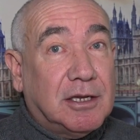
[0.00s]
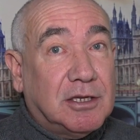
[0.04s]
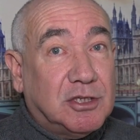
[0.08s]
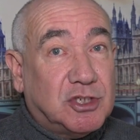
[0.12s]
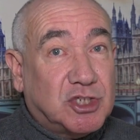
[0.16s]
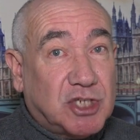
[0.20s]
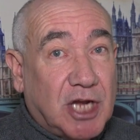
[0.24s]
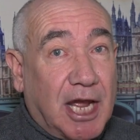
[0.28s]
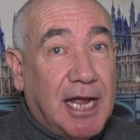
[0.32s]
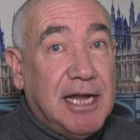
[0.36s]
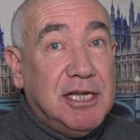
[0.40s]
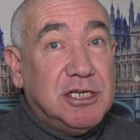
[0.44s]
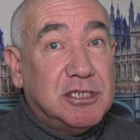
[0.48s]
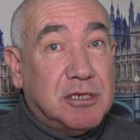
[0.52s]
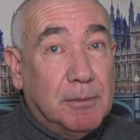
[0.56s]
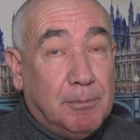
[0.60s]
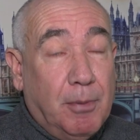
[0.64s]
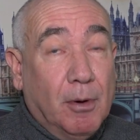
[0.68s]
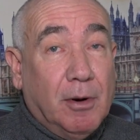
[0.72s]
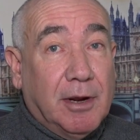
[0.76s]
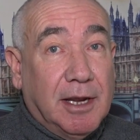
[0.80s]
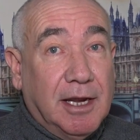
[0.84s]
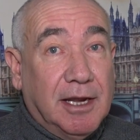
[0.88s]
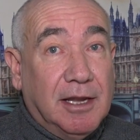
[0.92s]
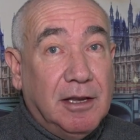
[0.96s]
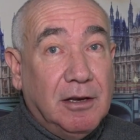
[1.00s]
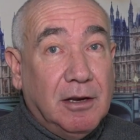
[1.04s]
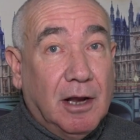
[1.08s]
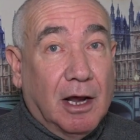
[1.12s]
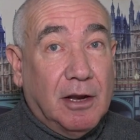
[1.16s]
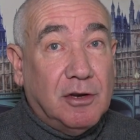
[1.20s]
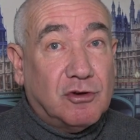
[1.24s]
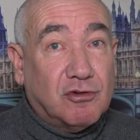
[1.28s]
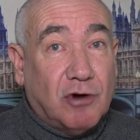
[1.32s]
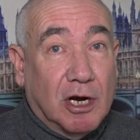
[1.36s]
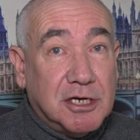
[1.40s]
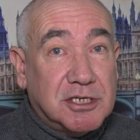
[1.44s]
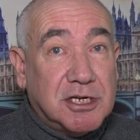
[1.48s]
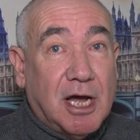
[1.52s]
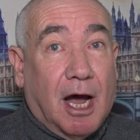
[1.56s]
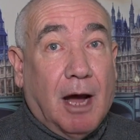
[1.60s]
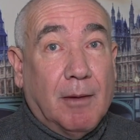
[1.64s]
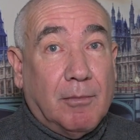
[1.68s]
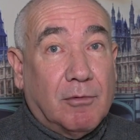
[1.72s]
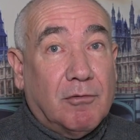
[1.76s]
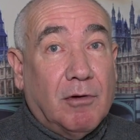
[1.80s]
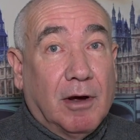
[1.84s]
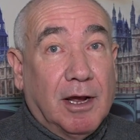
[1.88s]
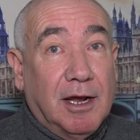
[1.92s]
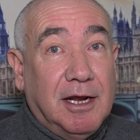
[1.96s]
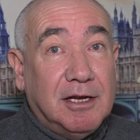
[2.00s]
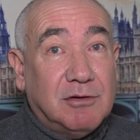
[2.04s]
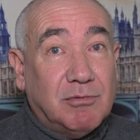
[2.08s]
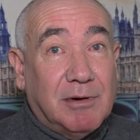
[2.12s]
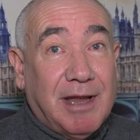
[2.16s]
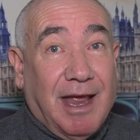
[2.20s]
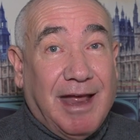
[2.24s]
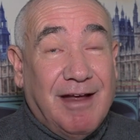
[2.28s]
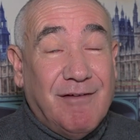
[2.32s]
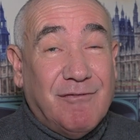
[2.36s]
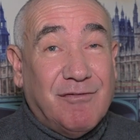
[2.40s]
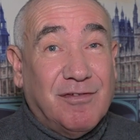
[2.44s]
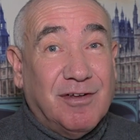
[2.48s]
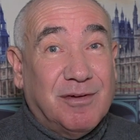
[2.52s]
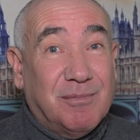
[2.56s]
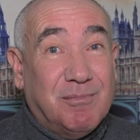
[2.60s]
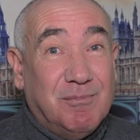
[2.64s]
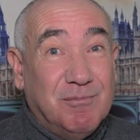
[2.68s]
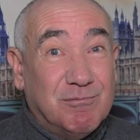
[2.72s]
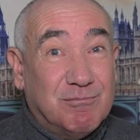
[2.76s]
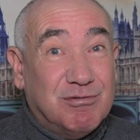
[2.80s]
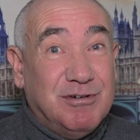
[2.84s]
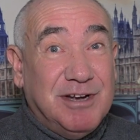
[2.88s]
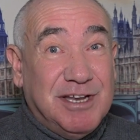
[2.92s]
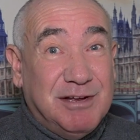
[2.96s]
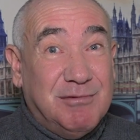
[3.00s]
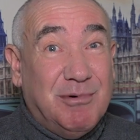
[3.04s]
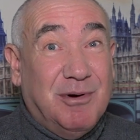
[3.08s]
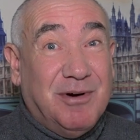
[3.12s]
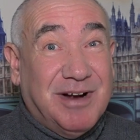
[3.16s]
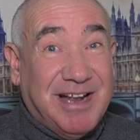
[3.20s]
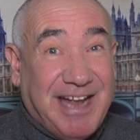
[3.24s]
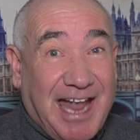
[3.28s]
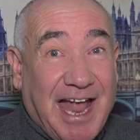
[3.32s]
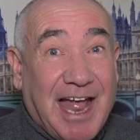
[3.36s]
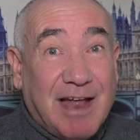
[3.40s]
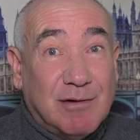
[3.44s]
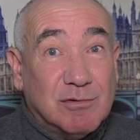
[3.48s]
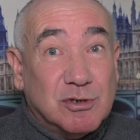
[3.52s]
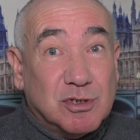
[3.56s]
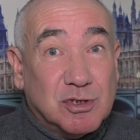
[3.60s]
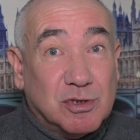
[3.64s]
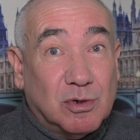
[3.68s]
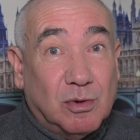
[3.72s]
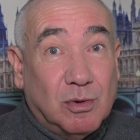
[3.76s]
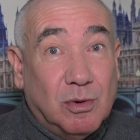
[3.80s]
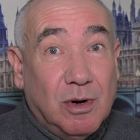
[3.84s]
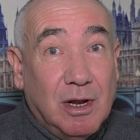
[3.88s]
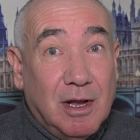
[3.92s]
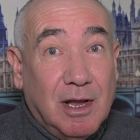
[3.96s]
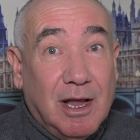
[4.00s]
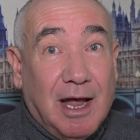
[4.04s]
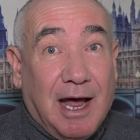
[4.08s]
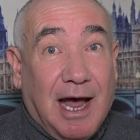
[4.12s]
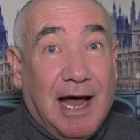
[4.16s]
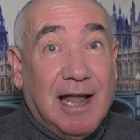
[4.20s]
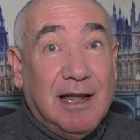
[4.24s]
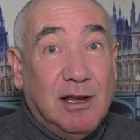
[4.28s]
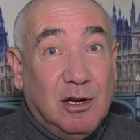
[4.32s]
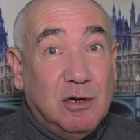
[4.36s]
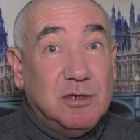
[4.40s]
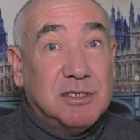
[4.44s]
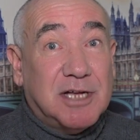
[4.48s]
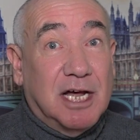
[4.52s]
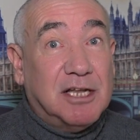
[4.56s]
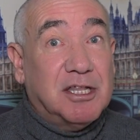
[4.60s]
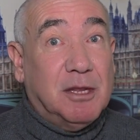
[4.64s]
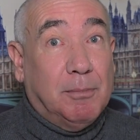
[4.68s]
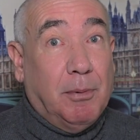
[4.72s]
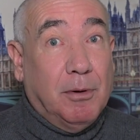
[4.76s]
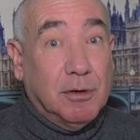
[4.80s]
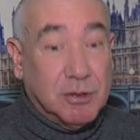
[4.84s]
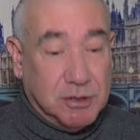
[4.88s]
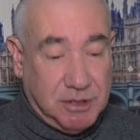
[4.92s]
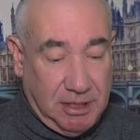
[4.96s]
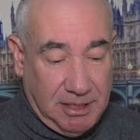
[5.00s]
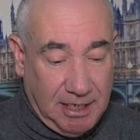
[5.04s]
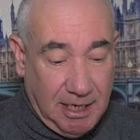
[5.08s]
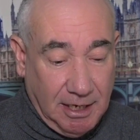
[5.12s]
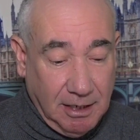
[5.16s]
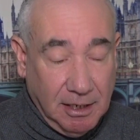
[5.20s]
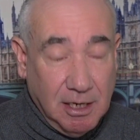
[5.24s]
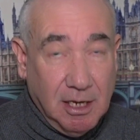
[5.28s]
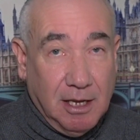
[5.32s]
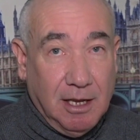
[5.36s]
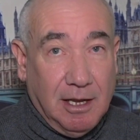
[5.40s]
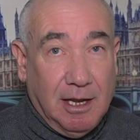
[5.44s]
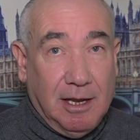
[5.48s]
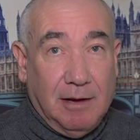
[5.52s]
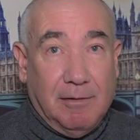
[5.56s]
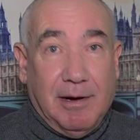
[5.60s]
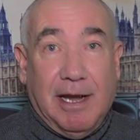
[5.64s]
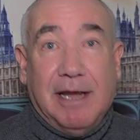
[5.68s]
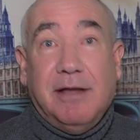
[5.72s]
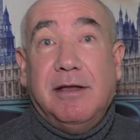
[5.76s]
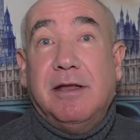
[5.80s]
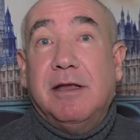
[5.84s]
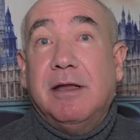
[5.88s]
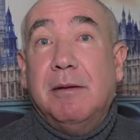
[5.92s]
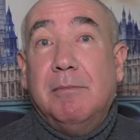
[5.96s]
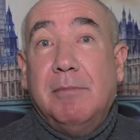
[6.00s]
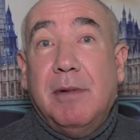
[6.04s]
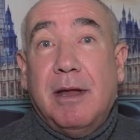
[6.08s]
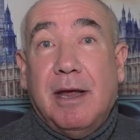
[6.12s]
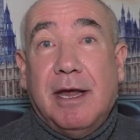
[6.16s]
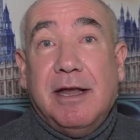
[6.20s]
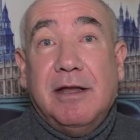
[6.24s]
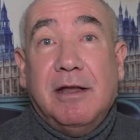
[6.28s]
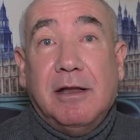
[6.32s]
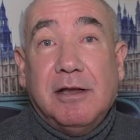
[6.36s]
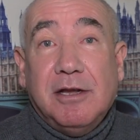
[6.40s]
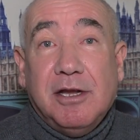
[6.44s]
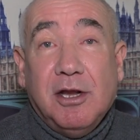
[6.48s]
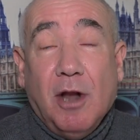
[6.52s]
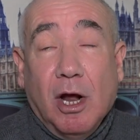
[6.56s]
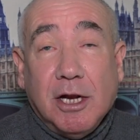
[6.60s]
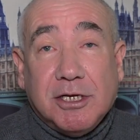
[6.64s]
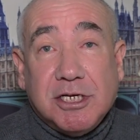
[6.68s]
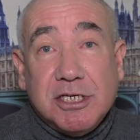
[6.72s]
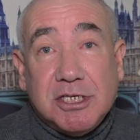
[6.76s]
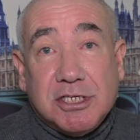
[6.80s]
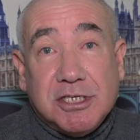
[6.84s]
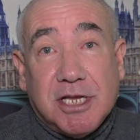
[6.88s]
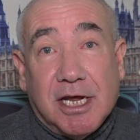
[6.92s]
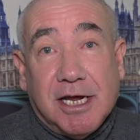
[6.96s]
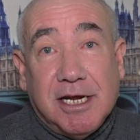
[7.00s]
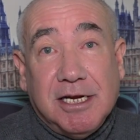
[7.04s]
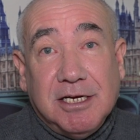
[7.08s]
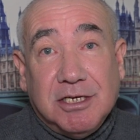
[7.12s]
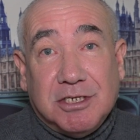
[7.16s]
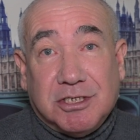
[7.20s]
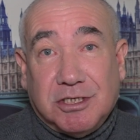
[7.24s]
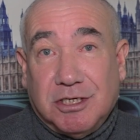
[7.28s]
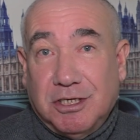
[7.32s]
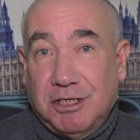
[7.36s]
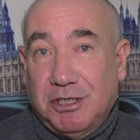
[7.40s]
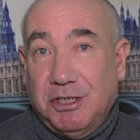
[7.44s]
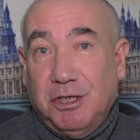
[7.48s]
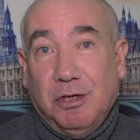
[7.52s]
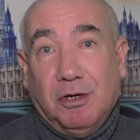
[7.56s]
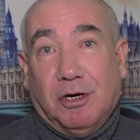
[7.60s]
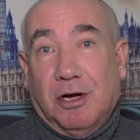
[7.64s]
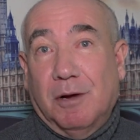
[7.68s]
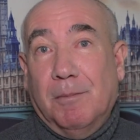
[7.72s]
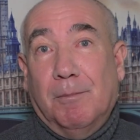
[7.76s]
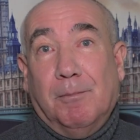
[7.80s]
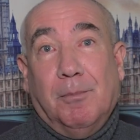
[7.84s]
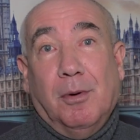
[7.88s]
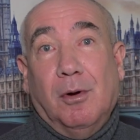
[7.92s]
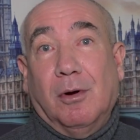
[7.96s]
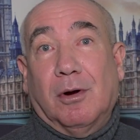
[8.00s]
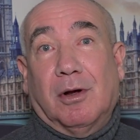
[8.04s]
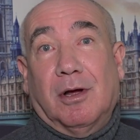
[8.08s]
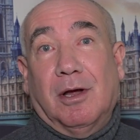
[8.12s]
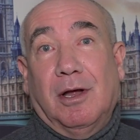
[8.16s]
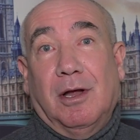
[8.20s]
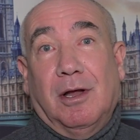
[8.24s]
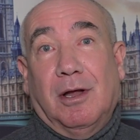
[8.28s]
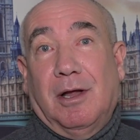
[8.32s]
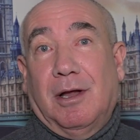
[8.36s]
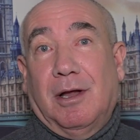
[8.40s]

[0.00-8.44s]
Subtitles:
change a booking and try to upgrade, we have to pretty well cancel and lose our deposit, yeah? In the United States, you can book